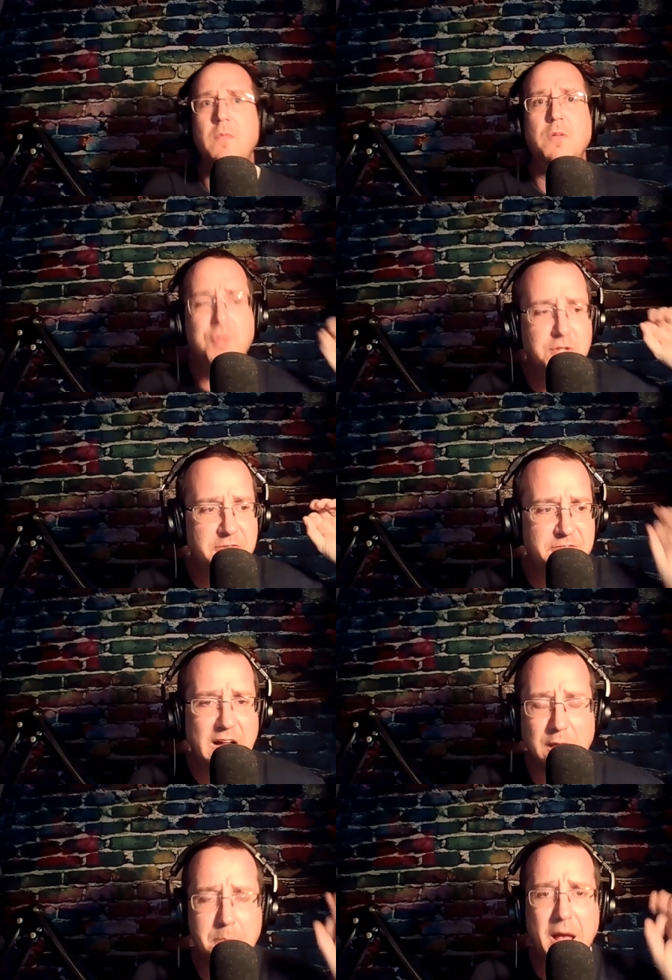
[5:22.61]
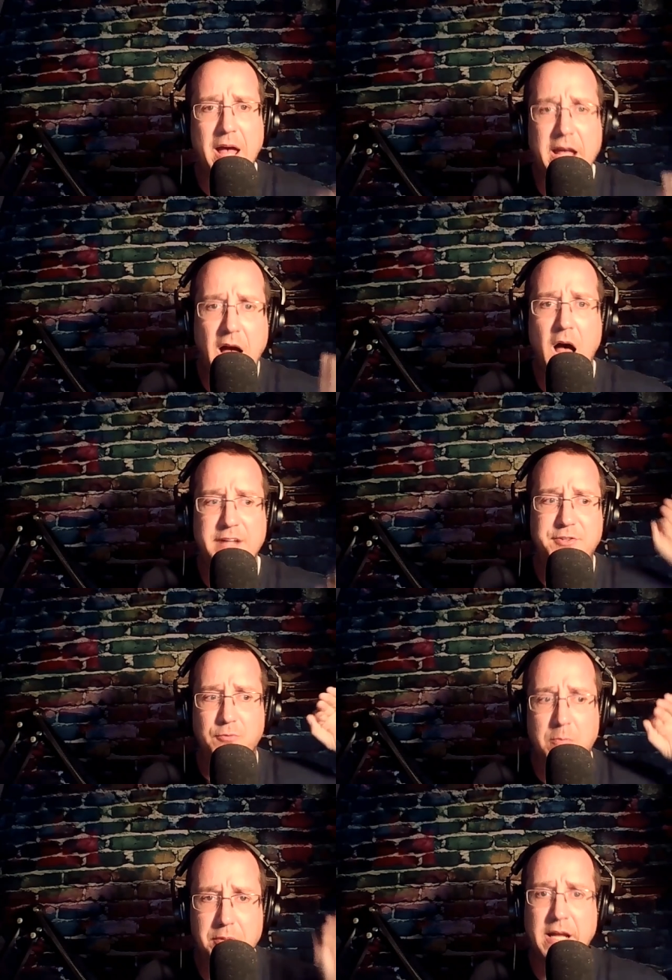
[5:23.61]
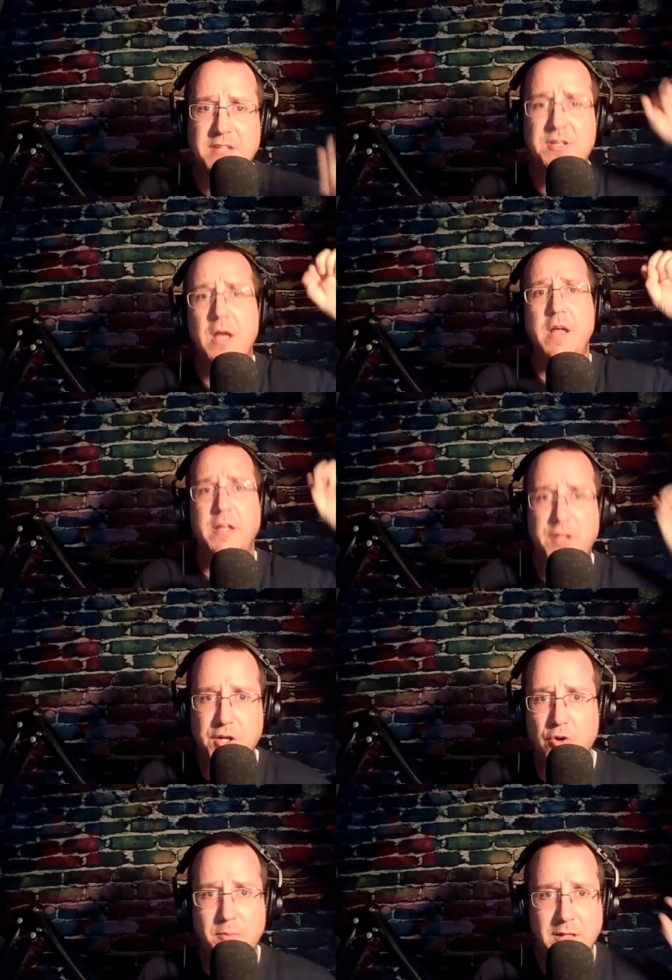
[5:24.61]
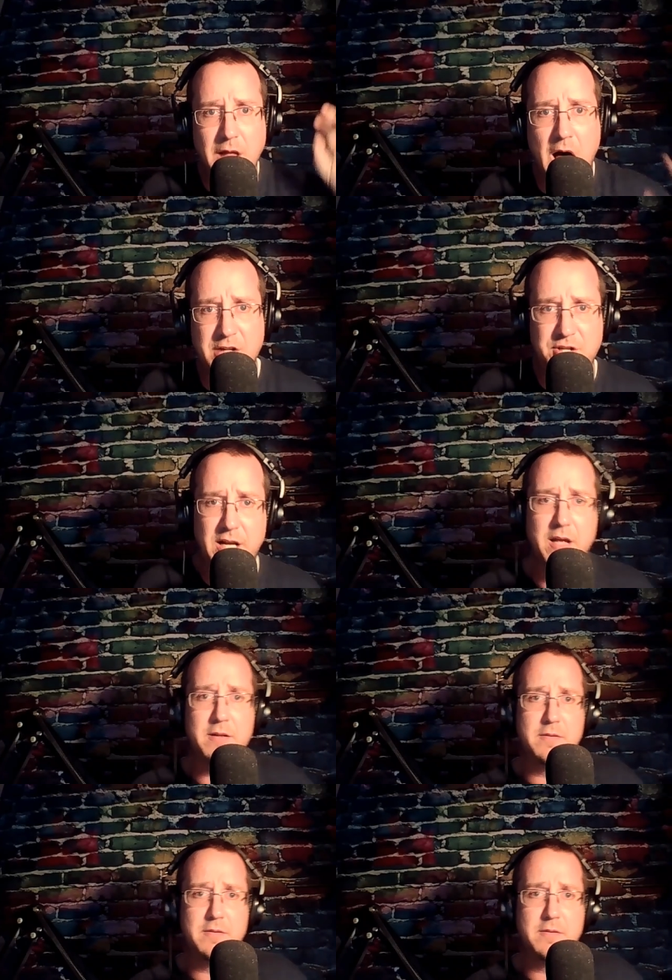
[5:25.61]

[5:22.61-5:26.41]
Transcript: to develop A I to replace human logic